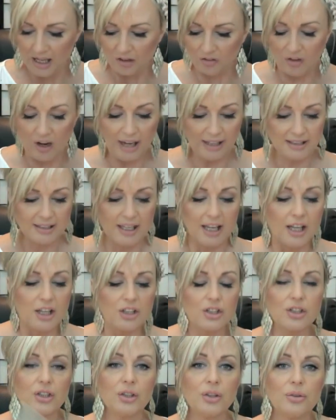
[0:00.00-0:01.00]
Right,
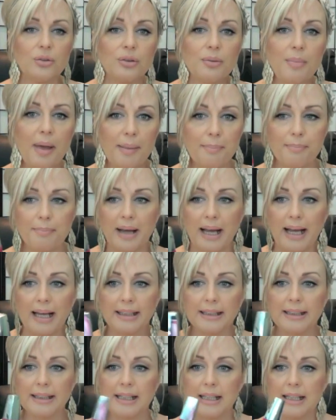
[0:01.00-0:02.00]
do you
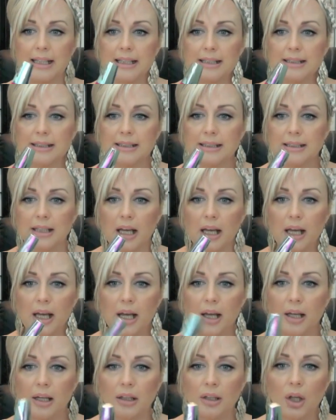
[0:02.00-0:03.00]
remember this
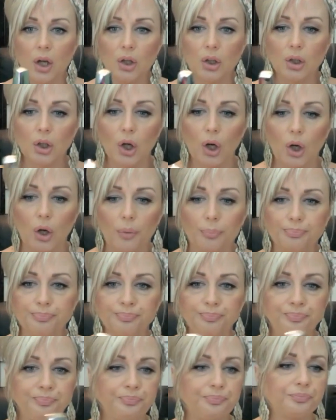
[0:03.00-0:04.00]
uh,
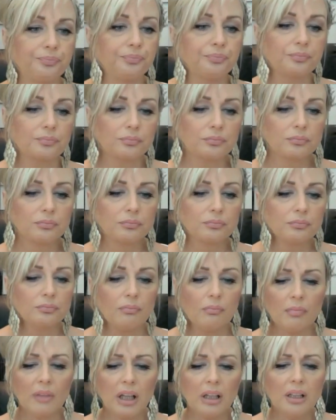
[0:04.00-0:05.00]
Lancome
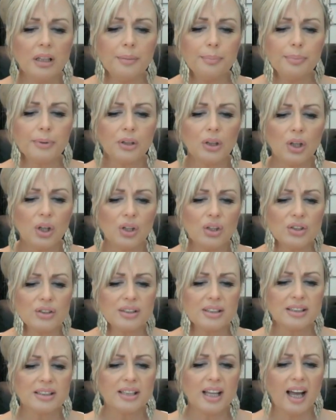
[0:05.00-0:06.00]
lip
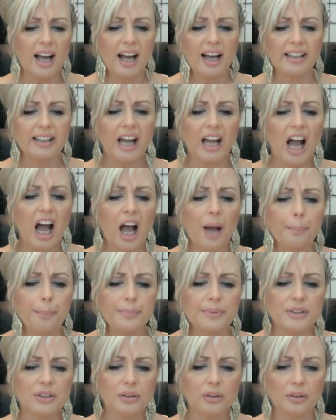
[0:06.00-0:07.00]
gloss that I
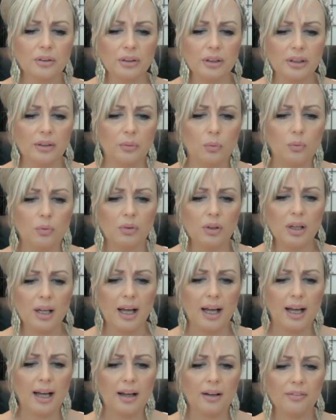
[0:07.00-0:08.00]
absolutely
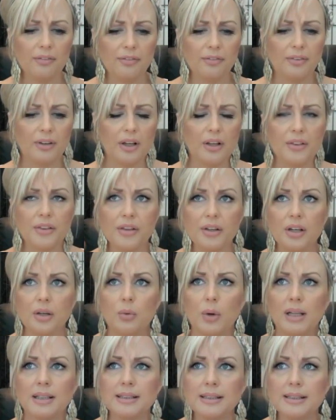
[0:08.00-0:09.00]
love, three
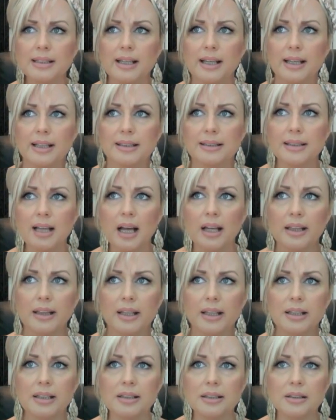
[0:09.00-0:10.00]
one six, I
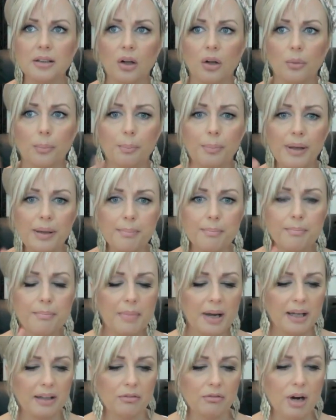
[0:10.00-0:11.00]
think it's called Pimp
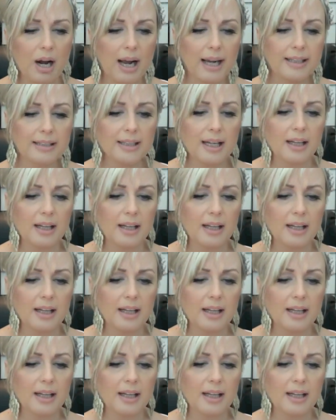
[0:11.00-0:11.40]
My Ride.